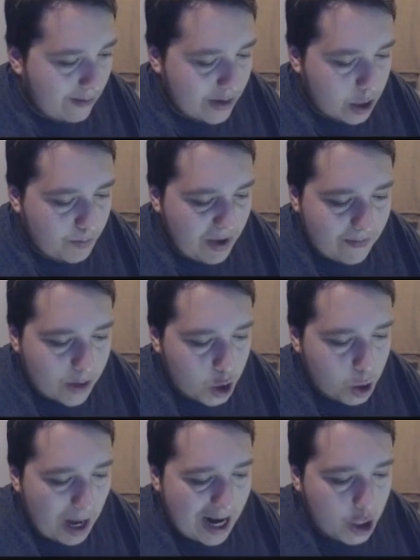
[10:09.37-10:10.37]
a bit of a
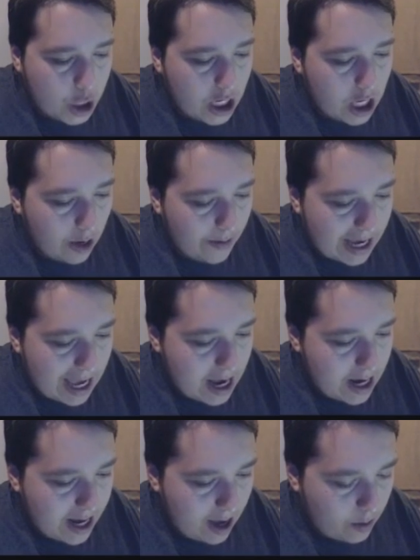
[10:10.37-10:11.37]
strategy going here
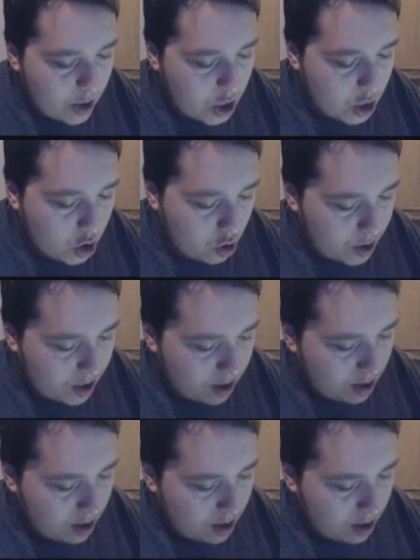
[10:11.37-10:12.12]
now, which is good.